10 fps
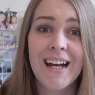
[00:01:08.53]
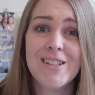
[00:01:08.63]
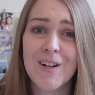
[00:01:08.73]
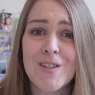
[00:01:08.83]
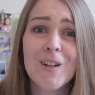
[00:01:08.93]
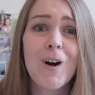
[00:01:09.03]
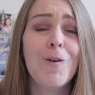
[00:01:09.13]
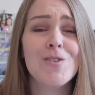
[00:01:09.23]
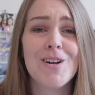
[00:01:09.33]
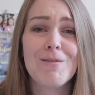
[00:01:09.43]
It's also
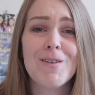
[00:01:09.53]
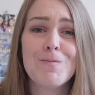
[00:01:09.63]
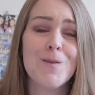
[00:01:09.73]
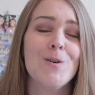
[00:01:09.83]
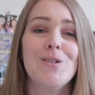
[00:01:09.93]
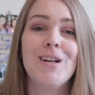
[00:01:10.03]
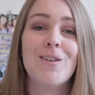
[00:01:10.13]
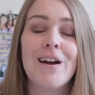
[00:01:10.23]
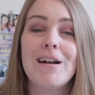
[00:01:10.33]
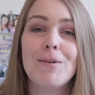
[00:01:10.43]
got some of the most
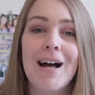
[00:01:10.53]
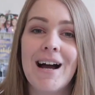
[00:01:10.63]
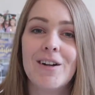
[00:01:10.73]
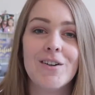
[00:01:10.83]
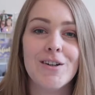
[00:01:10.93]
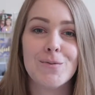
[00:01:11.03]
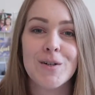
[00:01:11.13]
incredible actors.